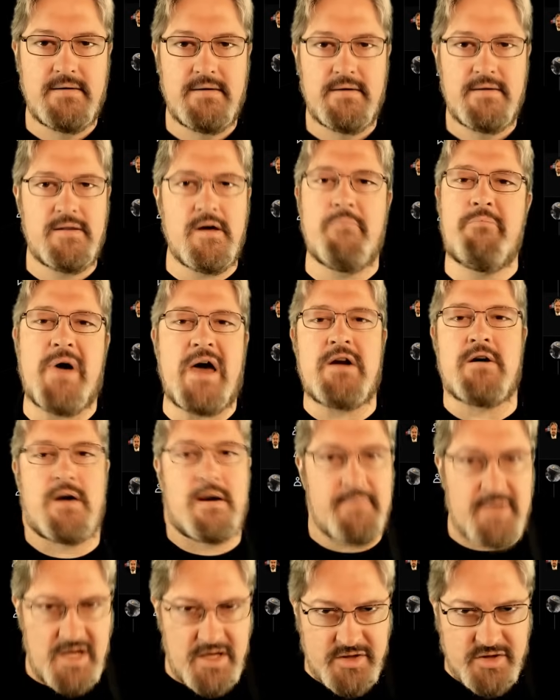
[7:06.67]
the better
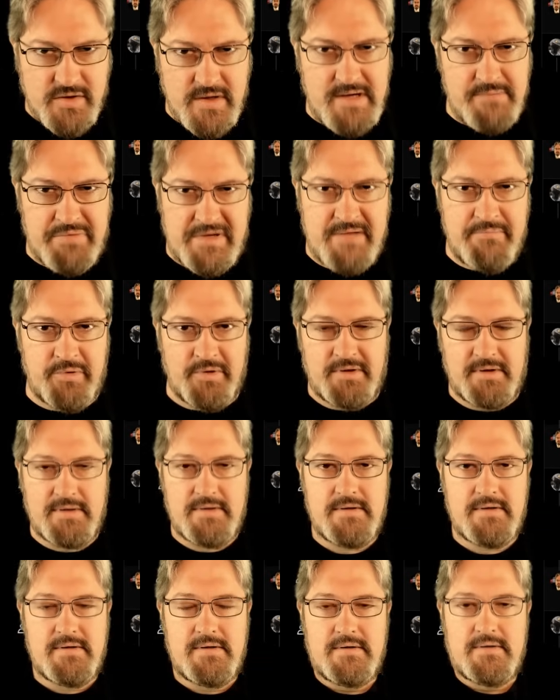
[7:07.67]
I'm going to treat people.
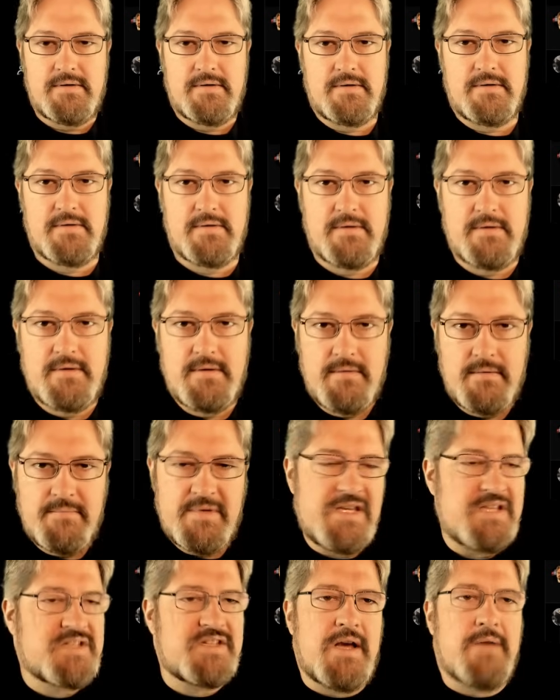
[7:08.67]

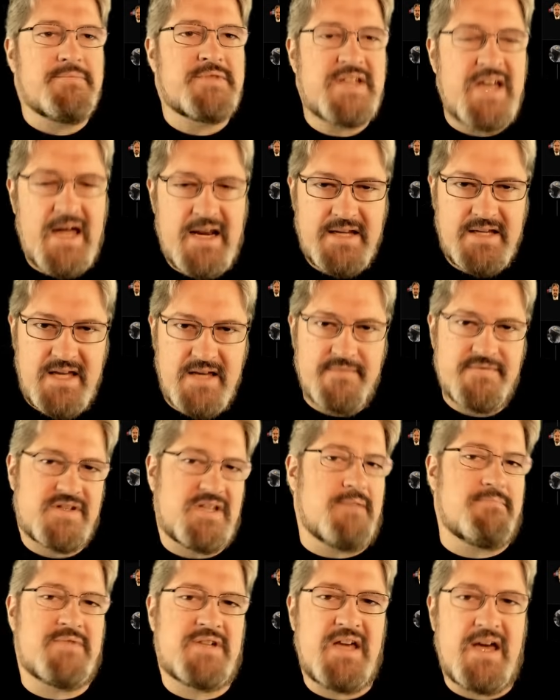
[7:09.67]
Because something's got to give,
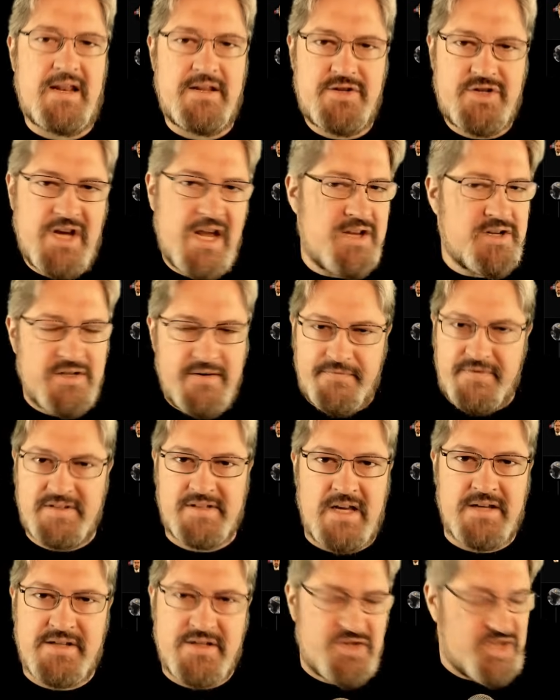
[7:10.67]
something's got to change. And if it
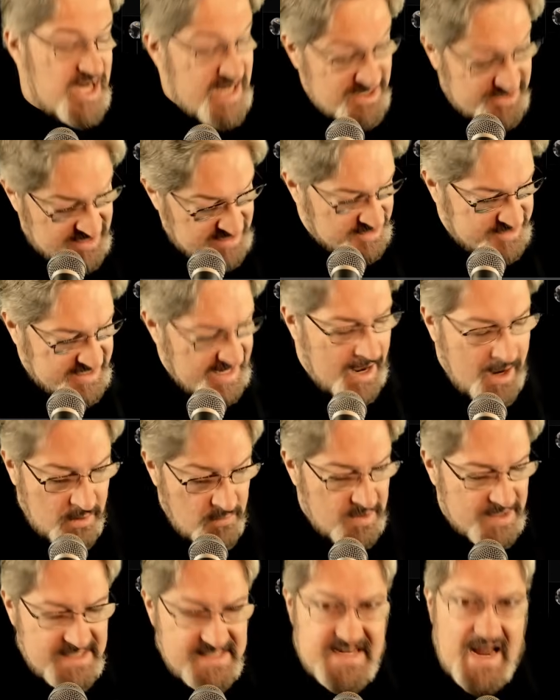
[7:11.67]
doesn't change, this is how I
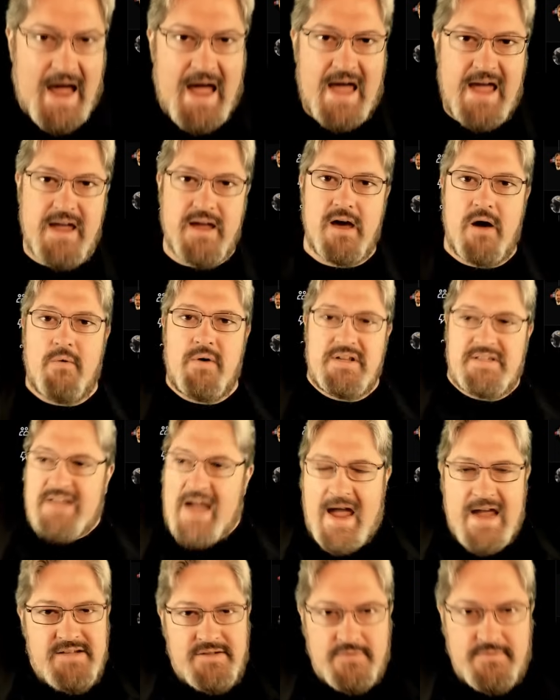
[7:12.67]
want to die. I want to
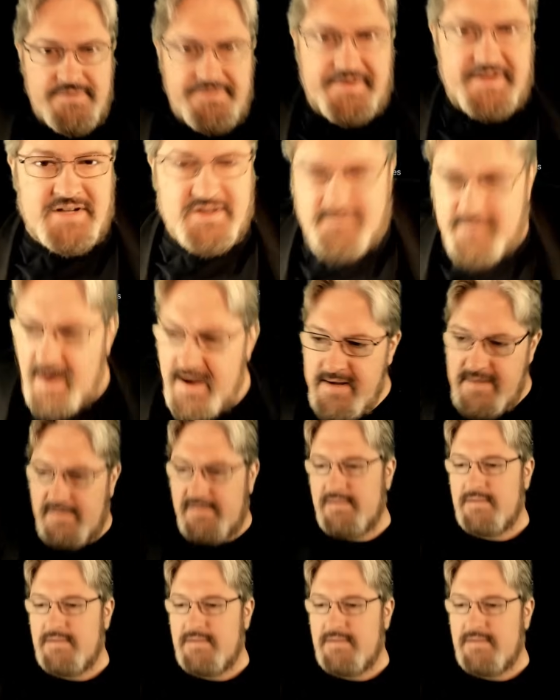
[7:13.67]
die doing things right.